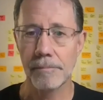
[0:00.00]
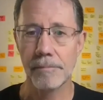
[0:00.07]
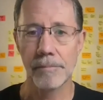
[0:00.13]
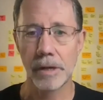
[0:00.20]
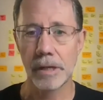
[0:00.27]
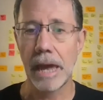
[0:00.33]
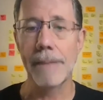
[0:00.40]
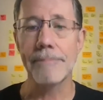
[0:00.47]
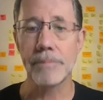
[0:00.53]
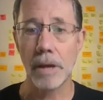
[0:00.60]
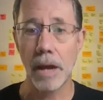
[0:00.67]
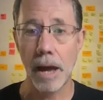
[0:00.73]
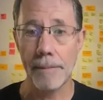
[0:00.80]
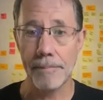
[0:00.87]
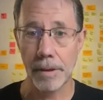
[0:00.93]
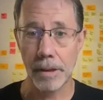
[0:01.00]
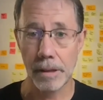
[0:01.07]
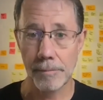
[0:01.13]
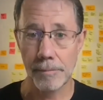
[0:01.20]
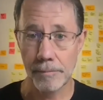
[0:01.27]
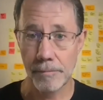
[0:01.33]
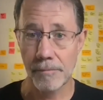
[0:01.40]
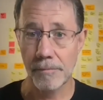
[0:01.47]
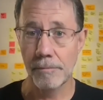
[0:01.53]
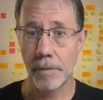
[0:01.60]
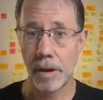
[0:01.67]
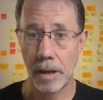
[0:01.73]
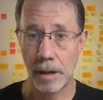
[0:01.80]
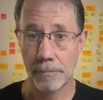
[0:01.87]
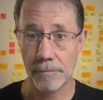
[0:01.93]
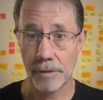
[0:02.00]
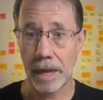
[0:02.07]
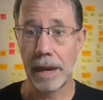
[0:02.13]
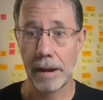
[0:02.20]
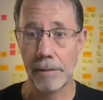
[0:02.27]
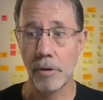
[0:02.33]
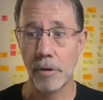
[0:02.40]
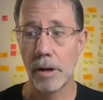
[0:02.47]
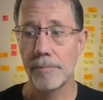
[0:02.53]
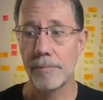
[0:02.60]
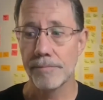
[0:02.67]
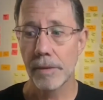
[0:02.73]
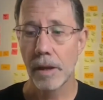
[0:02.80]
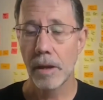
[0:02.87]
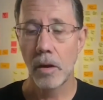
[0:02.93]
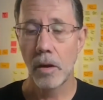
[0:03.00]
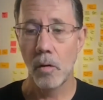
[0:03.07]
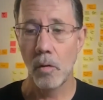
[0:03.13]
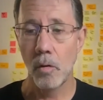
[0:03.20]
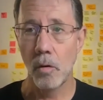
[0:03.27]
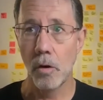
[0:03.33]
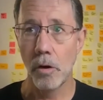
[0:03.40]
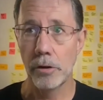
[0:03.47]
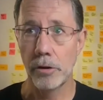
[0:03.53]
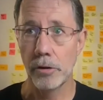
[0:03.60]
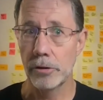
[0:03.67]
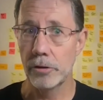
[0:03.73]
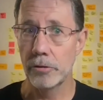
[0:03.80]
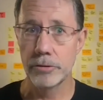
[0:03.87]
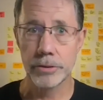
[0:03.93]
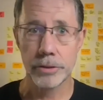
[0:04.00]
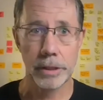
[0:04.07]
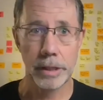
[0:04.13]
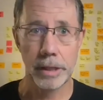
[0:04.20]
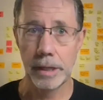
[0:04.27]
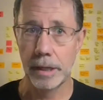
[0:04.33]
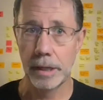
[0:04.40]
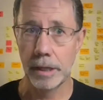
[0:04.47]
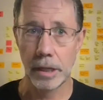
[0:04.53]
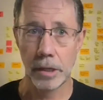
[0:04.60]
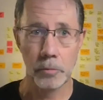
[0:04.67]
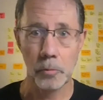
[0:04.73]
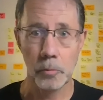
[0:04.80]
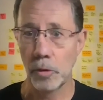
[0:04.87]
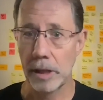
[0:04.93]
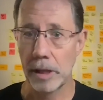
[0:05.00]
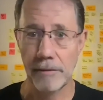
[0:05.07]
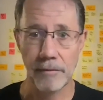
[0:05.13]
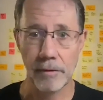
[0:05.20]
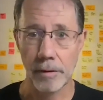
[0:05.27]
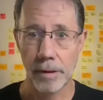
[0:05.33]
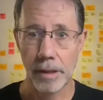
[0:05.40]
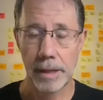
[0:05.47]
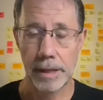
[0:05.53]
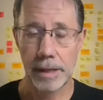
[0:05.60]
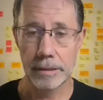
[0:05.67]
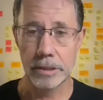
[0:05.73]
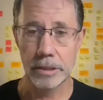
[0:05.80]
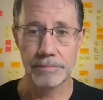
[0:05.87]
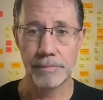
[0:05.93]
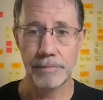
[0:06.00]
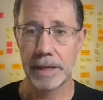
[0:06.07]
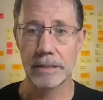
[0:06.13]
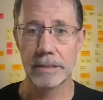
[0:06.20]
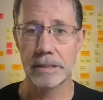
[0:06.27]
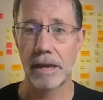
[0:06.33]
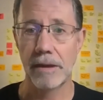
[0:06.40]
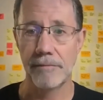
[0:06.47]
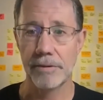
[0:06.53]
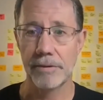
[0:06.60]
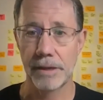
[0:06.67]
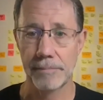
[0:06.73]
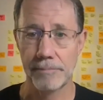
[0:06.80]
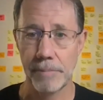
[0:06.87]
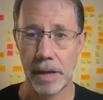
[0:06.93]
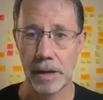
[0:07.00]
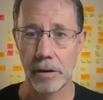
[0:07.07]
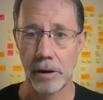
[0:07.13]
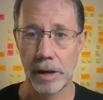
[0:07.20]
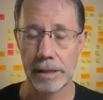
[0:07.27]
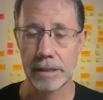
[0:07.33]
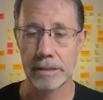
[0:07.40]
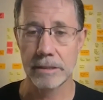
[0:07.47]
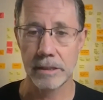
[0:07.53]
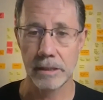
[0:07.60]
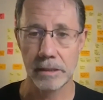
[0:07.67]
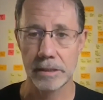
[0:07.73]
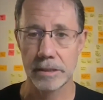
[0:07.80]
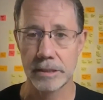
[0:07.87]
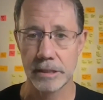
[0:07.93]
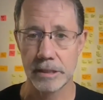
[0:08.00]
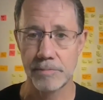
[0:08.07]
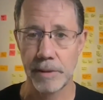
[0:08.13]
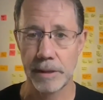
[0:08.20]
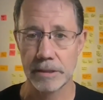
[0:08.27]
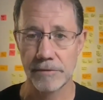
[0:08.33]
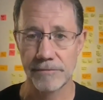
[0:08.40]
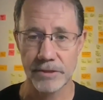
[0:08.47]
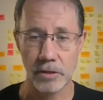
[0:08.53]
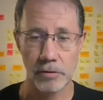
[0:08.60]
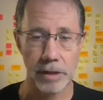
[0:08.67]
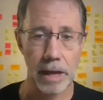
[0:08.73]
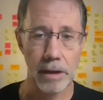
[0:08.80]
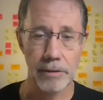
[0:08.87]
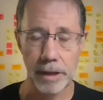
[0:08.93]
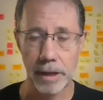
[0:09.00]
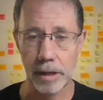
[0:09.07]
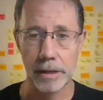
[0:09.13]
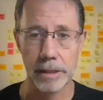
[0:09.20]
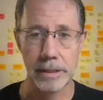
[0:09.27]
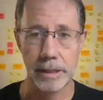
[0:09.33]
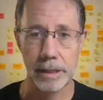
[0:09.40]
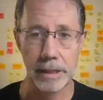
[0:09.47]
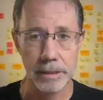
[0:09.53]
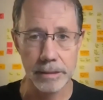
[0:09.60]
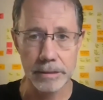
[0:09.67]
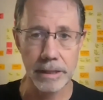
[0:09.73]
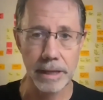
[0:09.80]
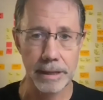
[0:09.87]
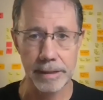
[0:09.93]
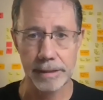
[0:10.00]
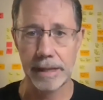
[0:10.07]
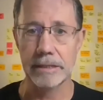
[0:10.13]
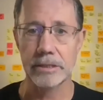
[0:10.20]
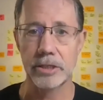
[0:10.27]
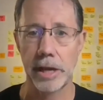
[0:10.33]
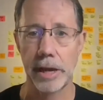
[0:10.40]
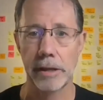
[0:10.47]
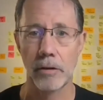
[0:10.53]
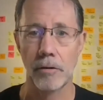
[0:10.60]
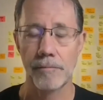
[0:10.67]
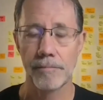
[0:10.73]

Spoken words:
laptop camera or you're using whatever. It just makes everything better, and it's the least expensive. So now the LED is taking that shadow,